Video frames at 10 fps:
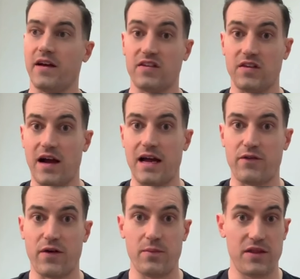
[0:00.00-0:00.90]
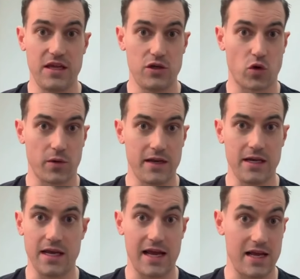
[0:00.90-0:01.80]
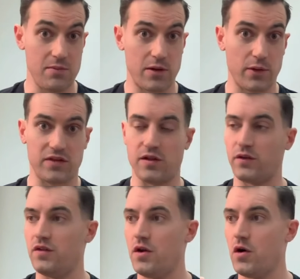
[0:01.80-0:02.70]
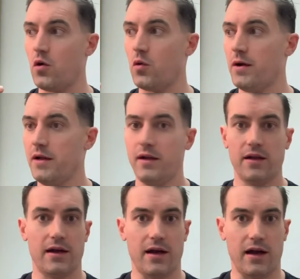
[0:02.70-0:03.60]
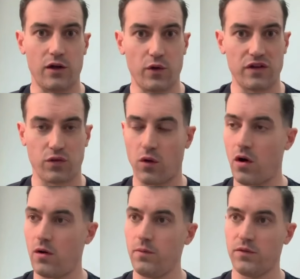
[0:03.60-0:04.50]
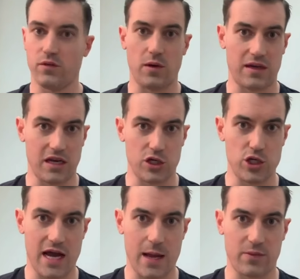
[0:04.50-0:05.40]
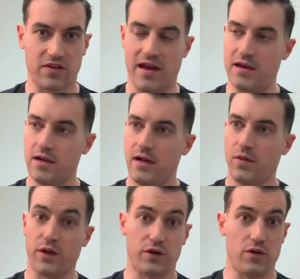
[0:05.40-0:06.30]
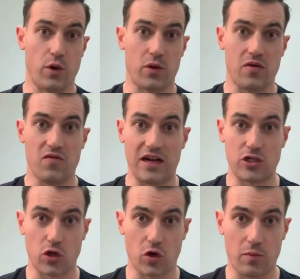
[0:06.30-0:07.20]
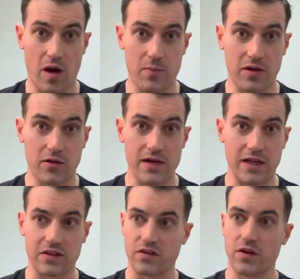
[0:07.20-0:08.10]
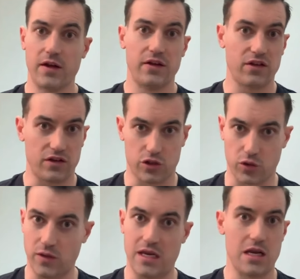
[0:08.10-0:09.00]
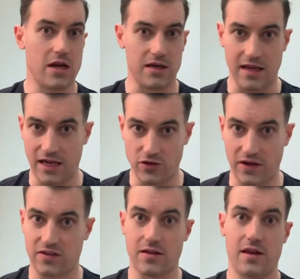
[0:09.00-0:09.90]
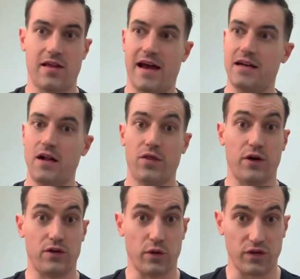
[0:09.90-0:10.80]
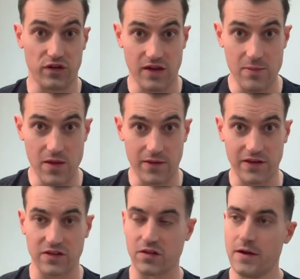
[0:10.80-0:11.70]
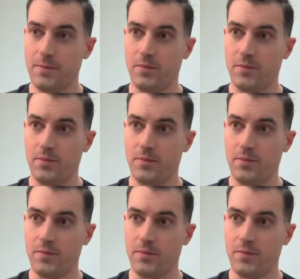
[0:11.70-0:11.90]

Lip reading: Aside from the taurine and minerals, there's no glycerol, so we don't get any GI upset. There's no conventional pump ingredients, citrulline, nitrates, none of that. There's no stimulants.